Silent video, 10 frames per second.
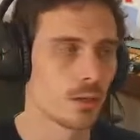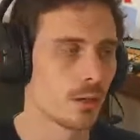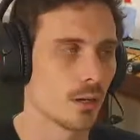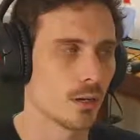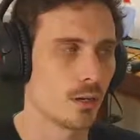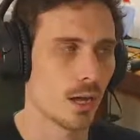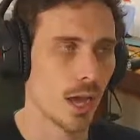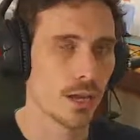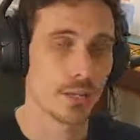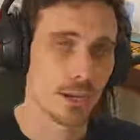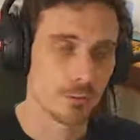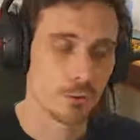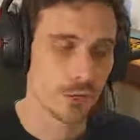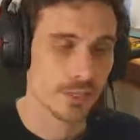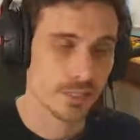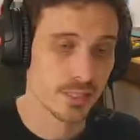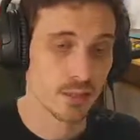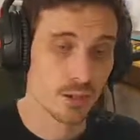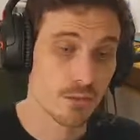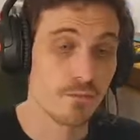and therefore it
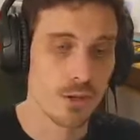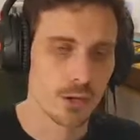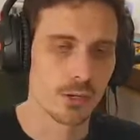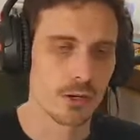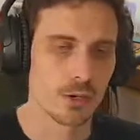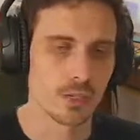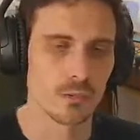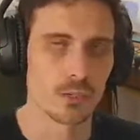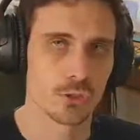is very uneven.